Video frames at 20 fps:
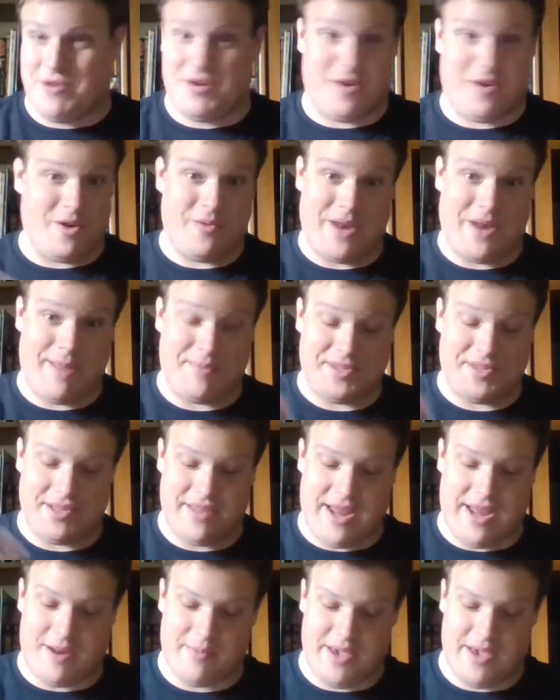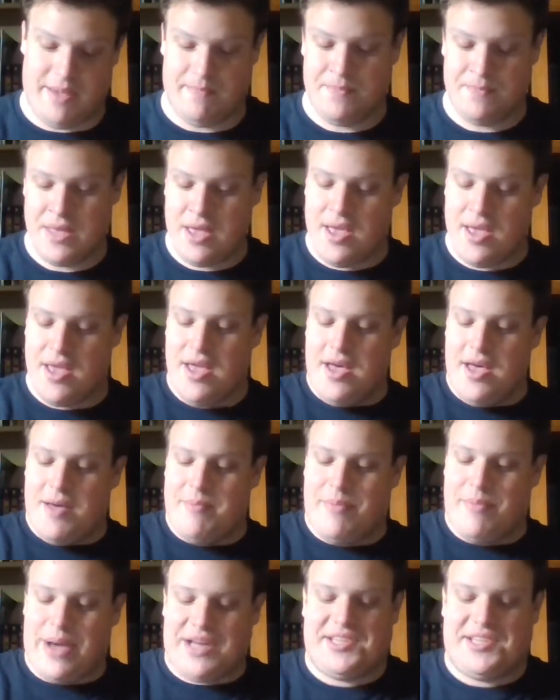Don't know what episode that'll be.
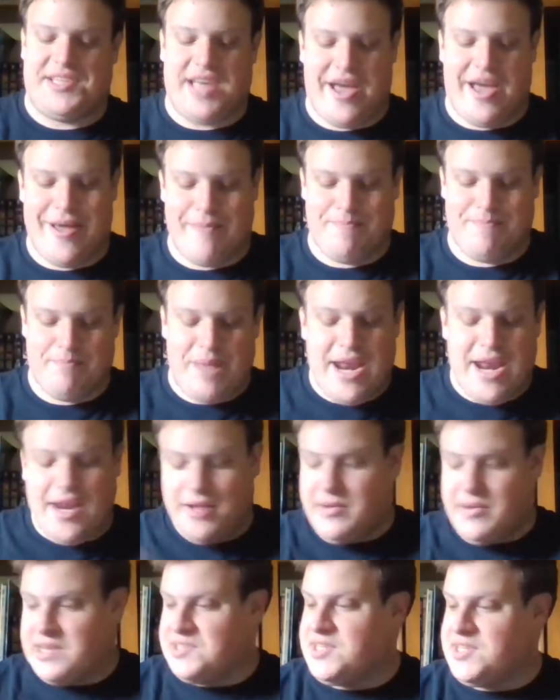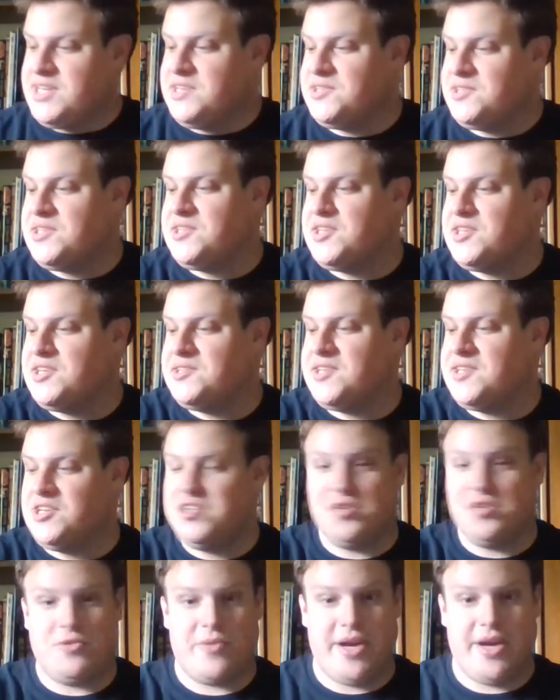But anyways, is this an
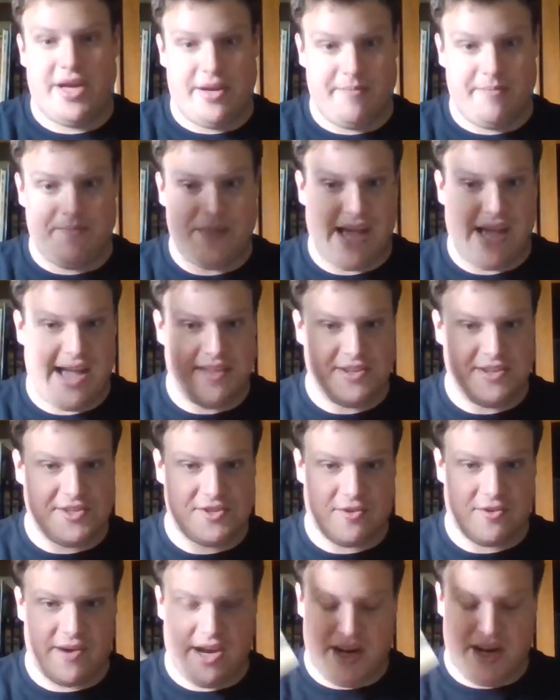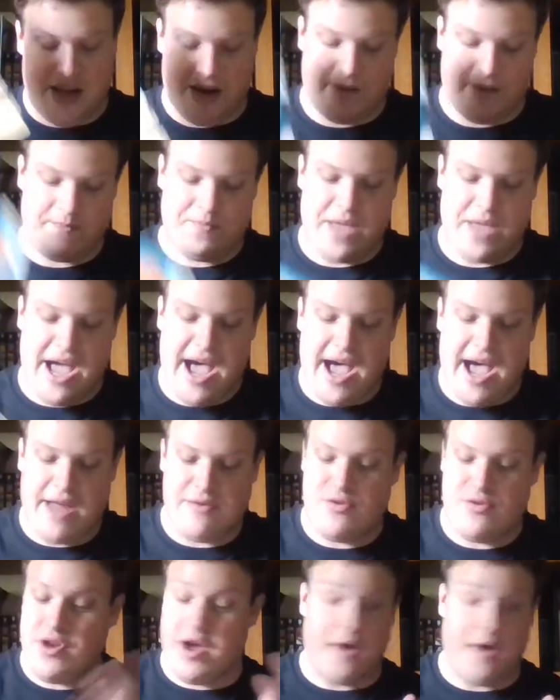essential read? This story in here?
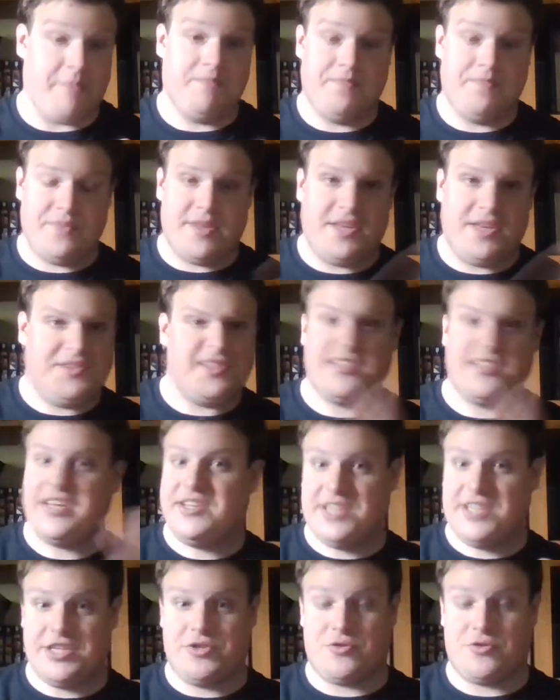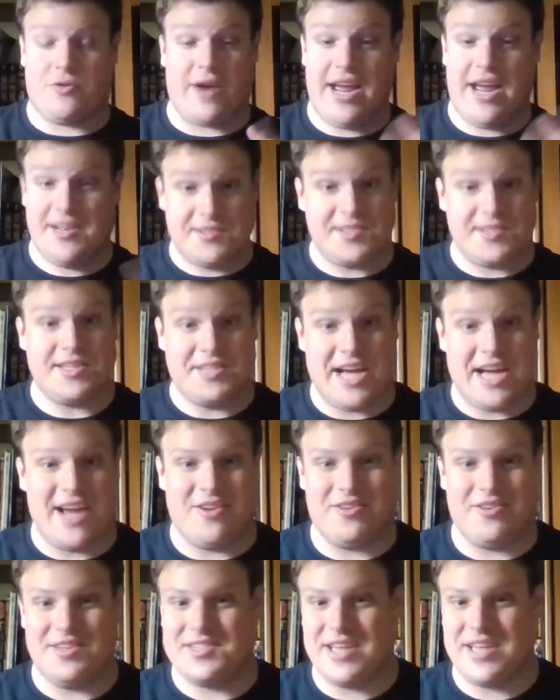No. This is a detour, hence the title.
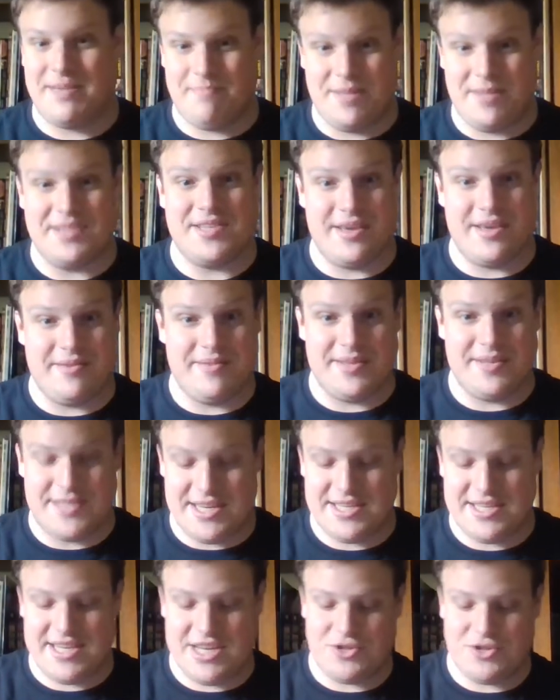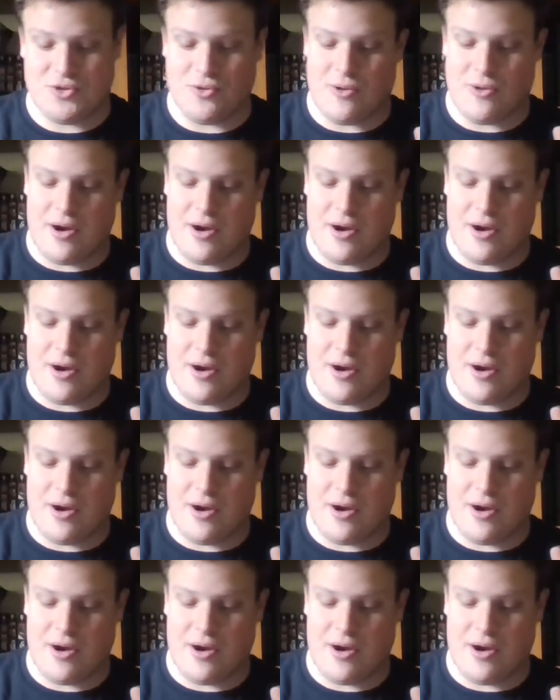It's a detour.